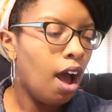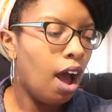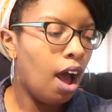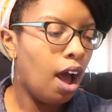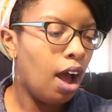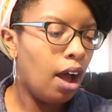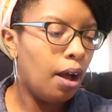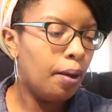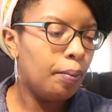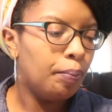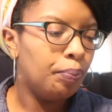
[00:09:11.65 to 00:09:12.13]

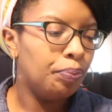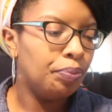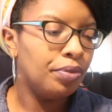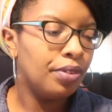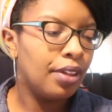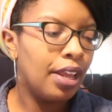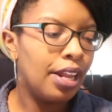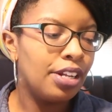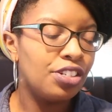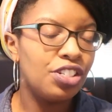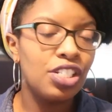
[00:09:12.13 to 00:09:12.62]

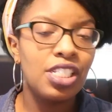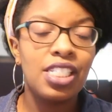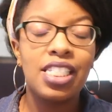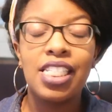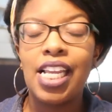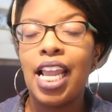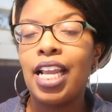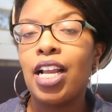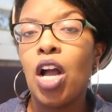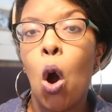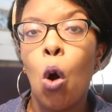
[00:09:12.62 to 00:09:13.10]
And just
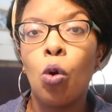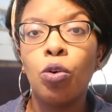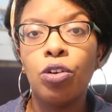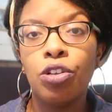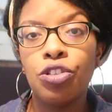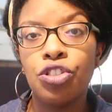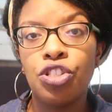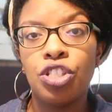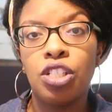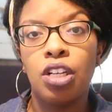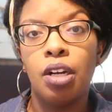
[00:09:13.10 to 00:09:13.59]
take
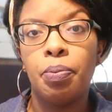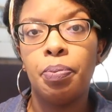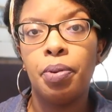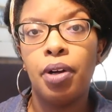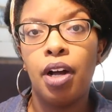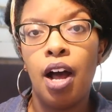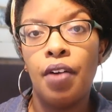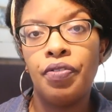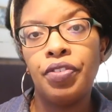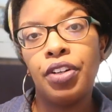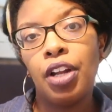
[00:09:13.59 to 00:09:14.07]

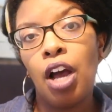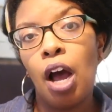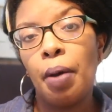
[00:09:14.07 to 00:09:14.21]
ownership of an